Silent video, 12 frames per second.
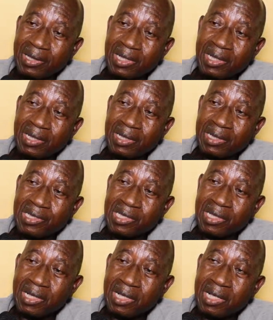Ghana
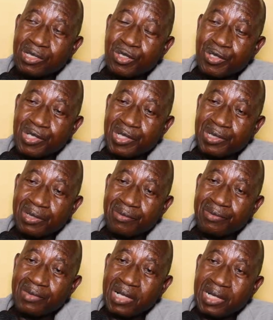National Association
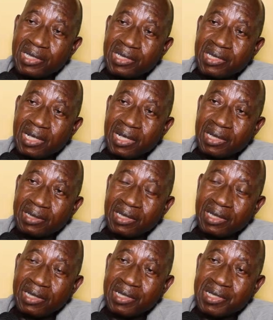of Traditional
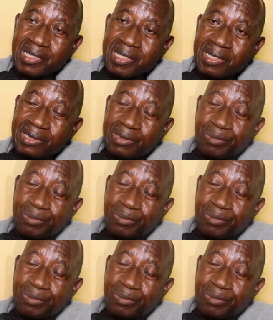Healers.